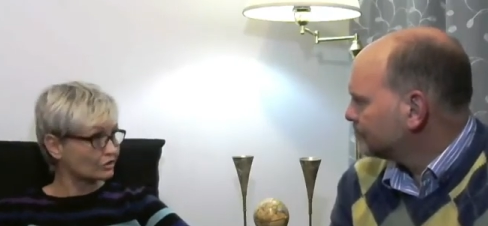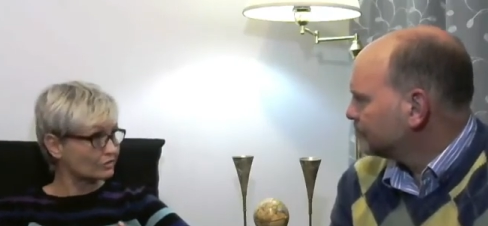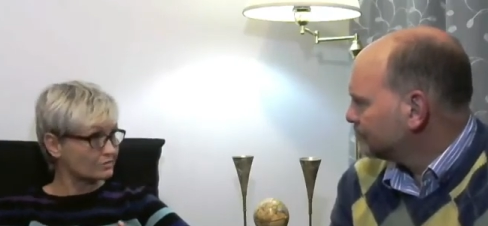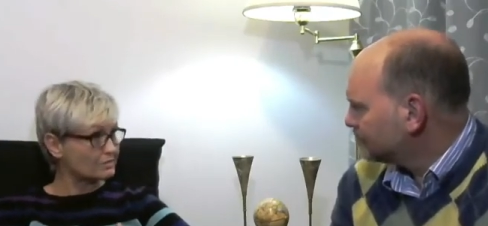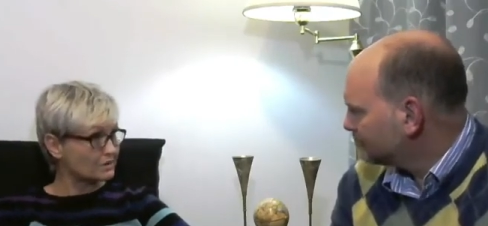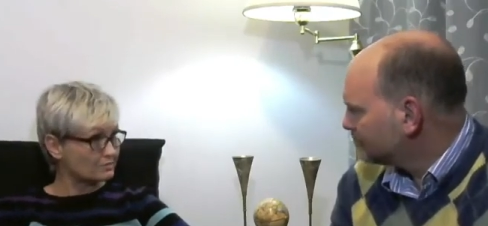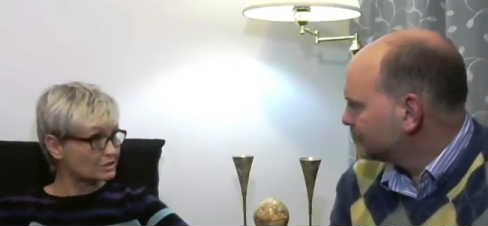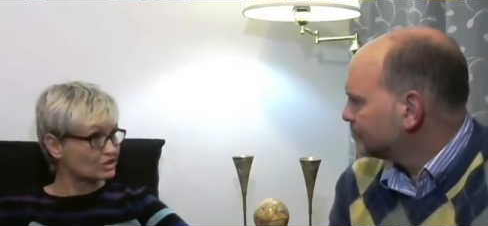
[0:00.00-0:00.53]

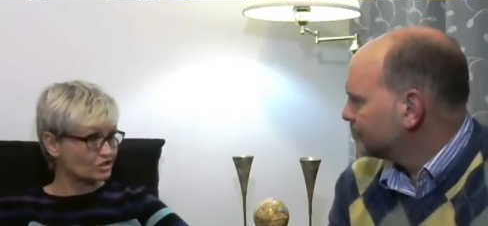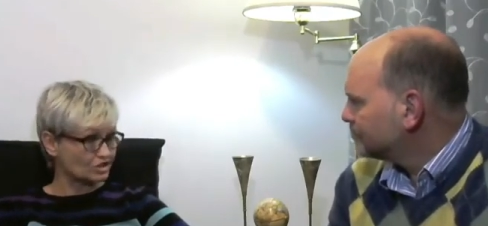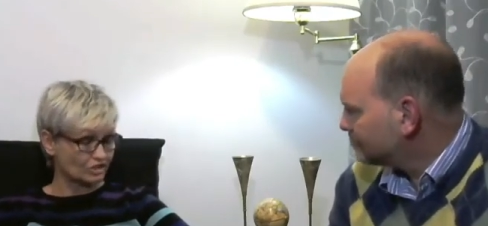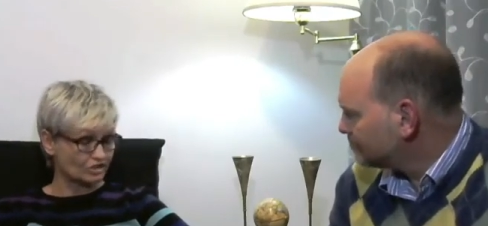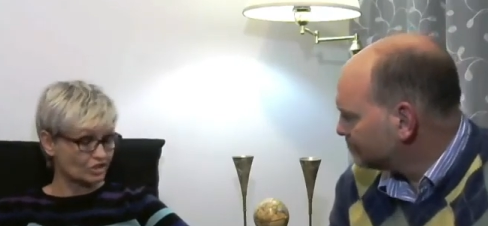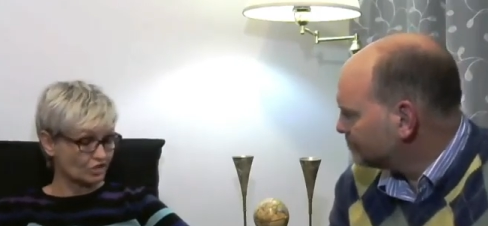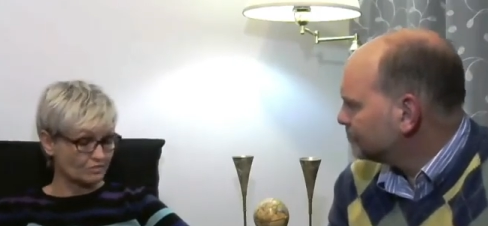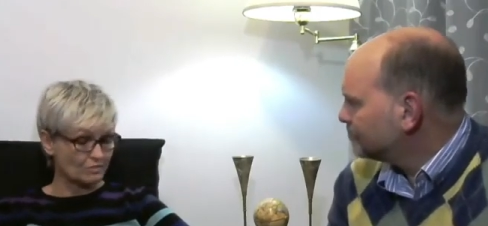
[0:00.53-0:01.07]
Speaker 1: Remember,
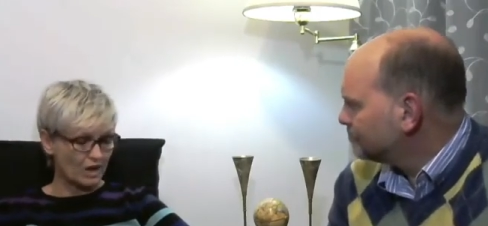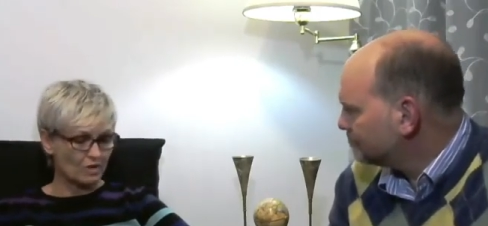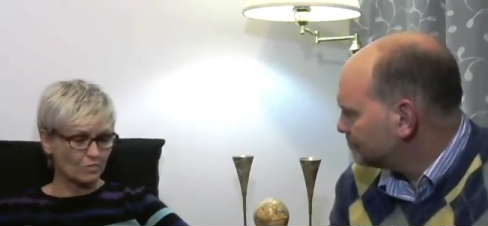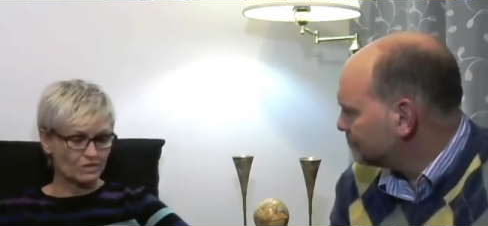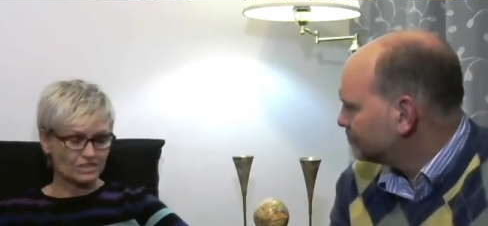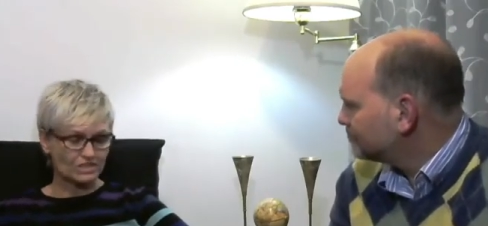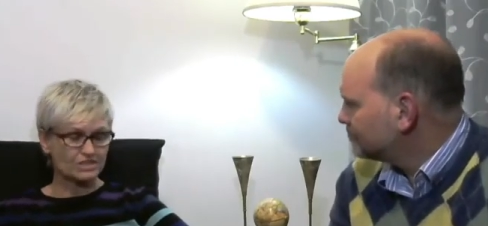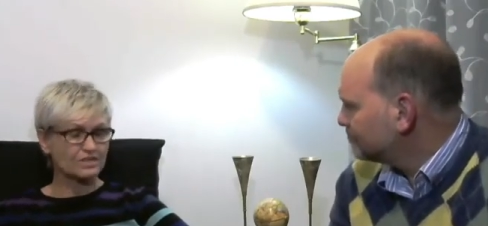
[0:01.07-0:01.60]
Jeremiah
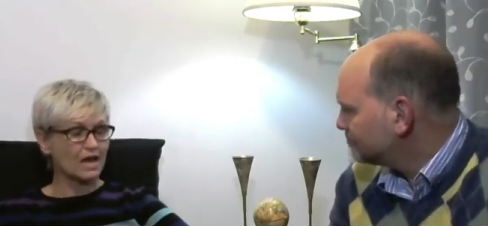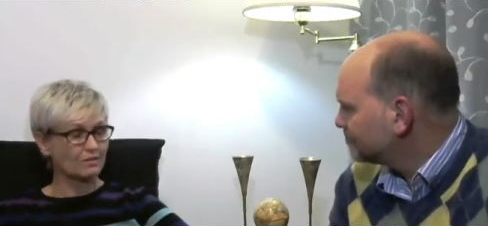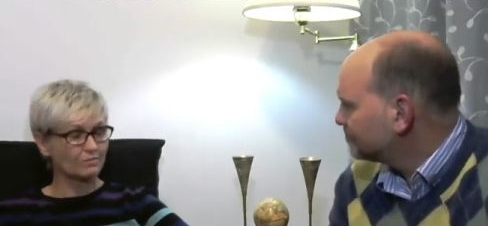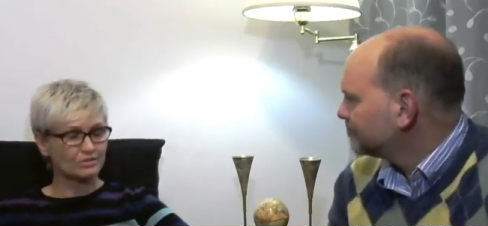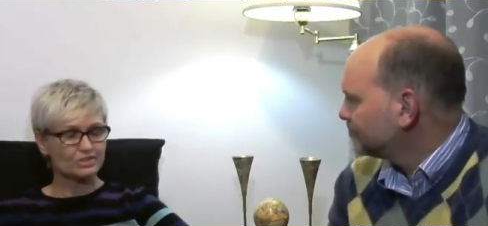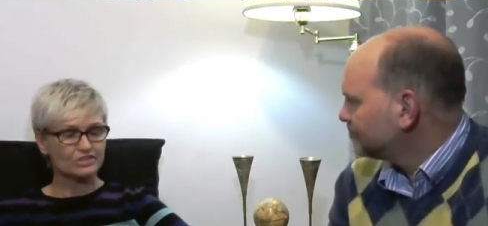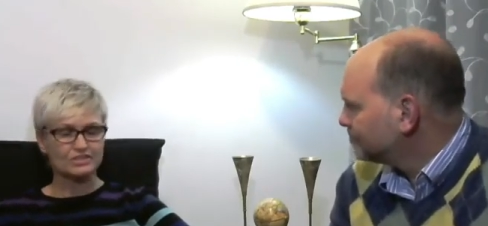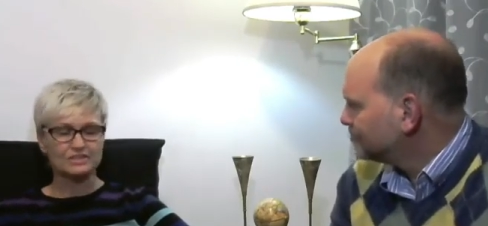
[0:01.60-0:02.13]
was a young
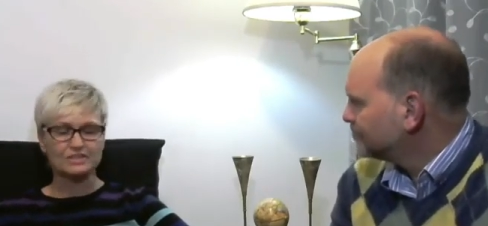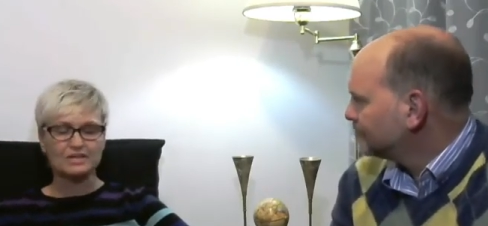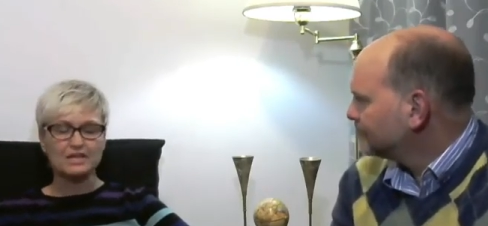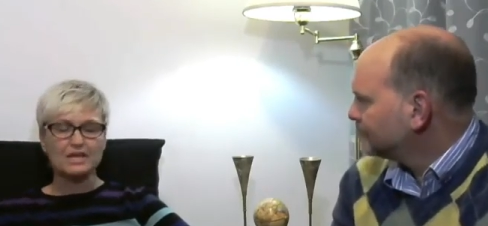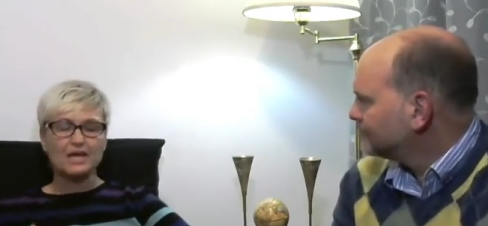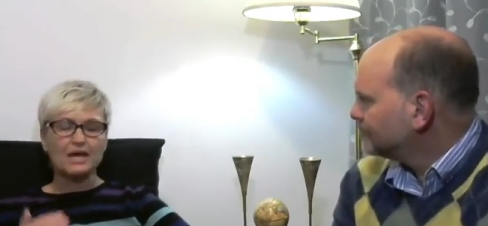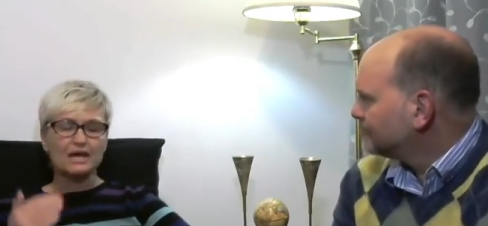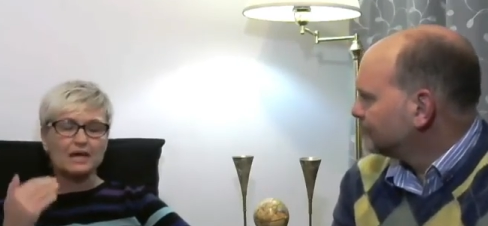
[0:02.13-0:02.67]
person,
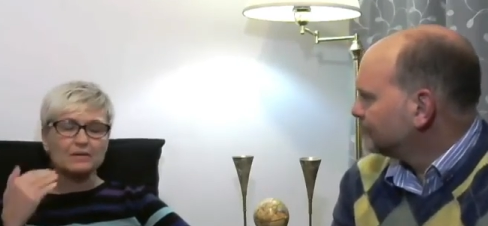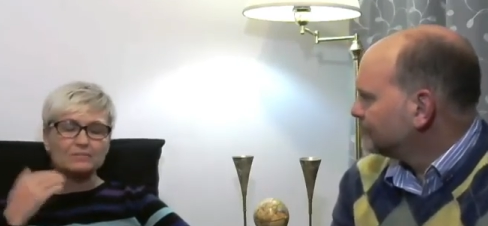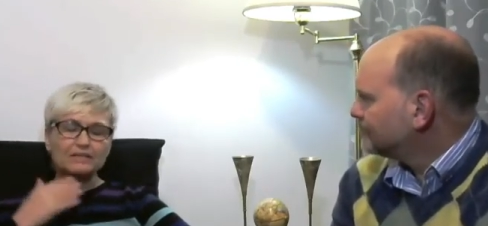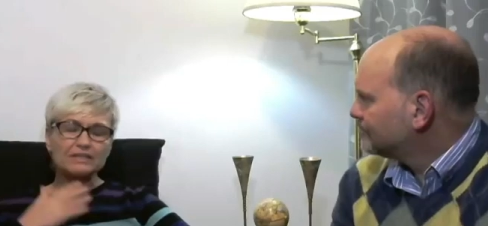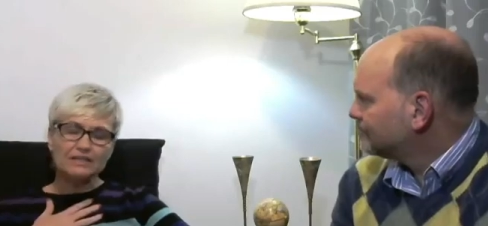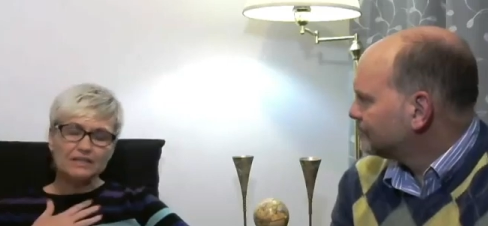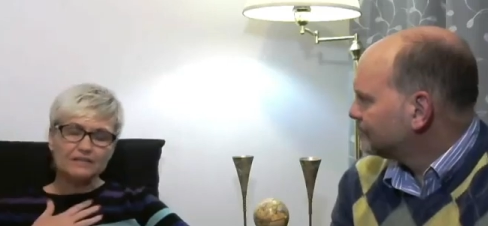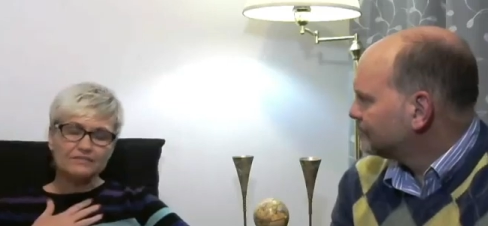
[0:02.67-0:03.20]
and I
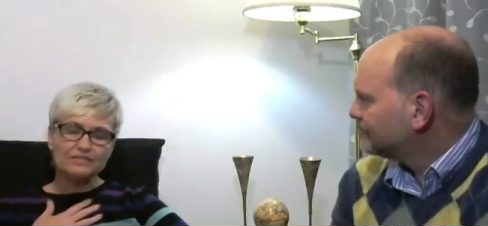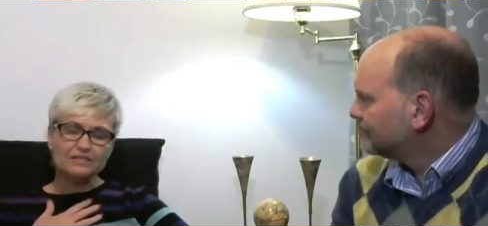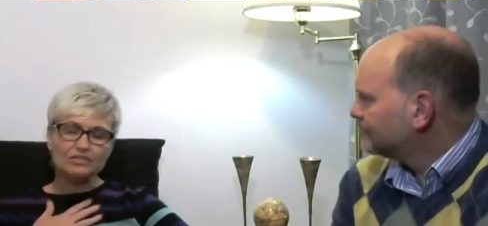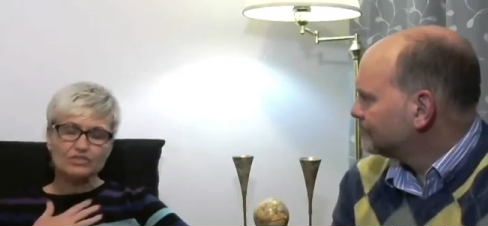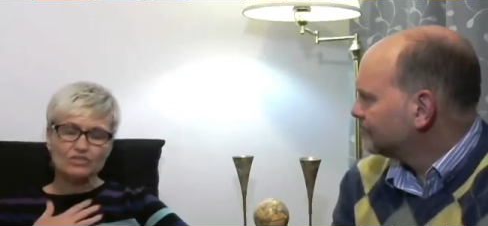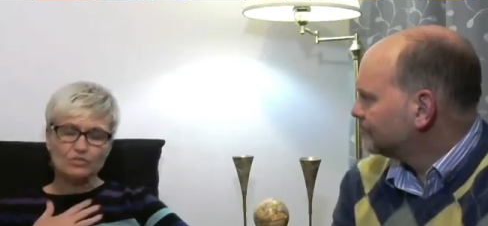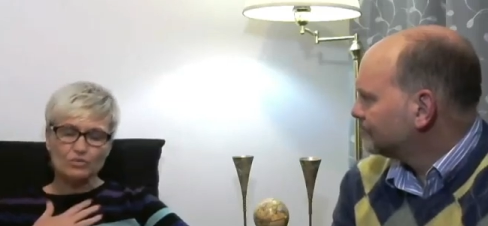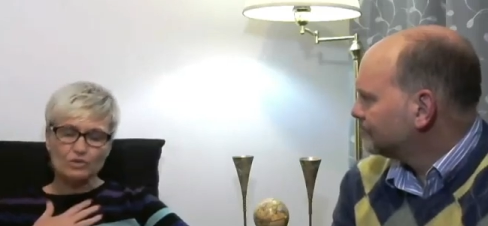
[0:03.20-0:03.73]
believe this
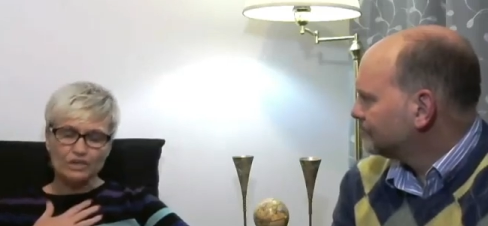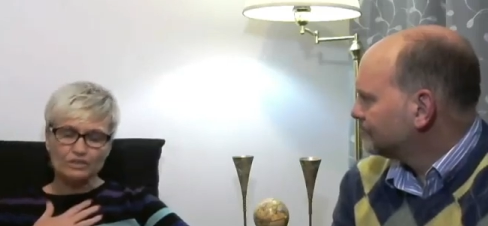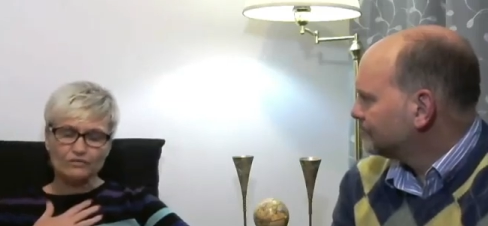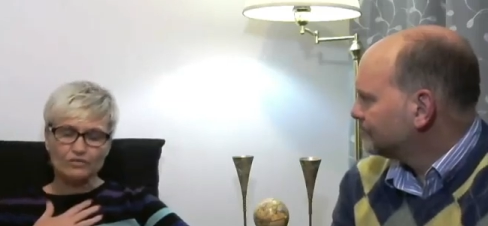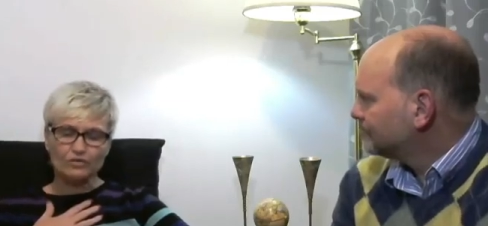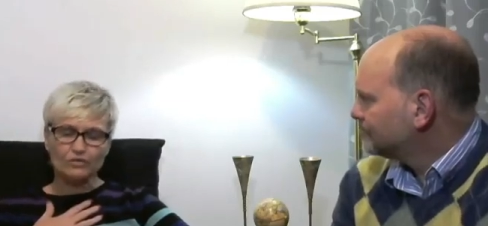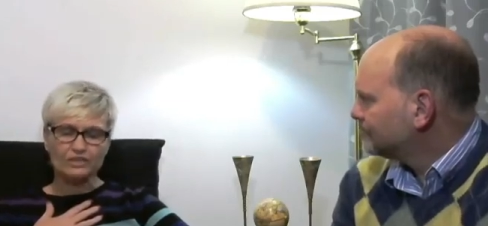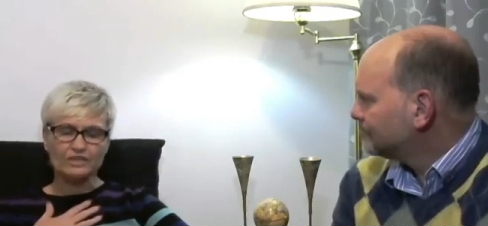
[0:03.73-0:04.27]
is a word
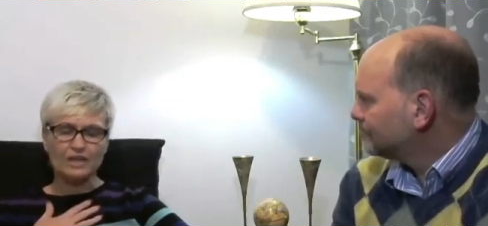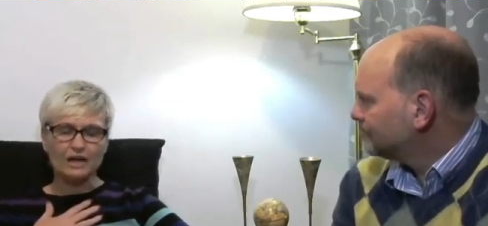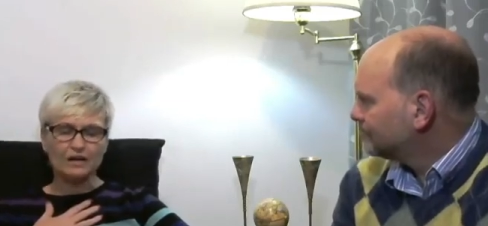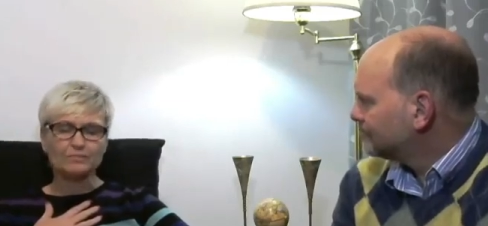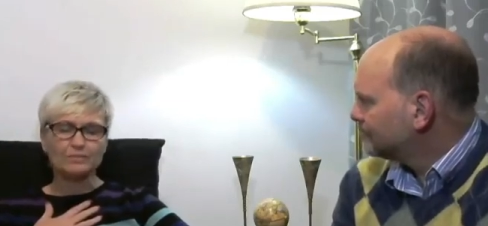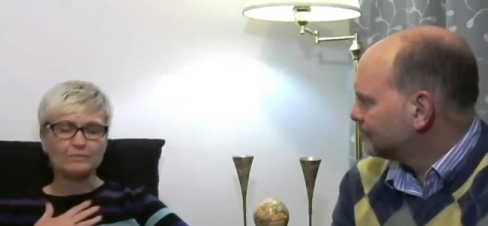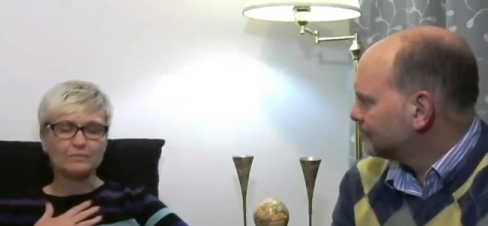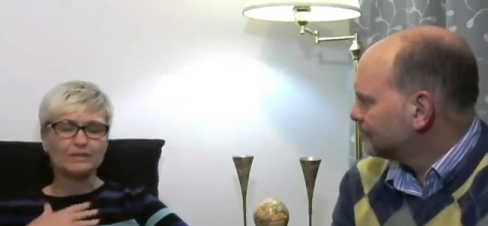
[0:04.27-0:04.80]
for the young
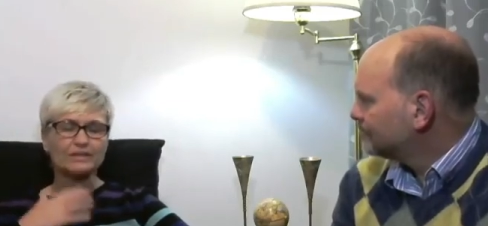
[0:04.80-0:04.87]
people.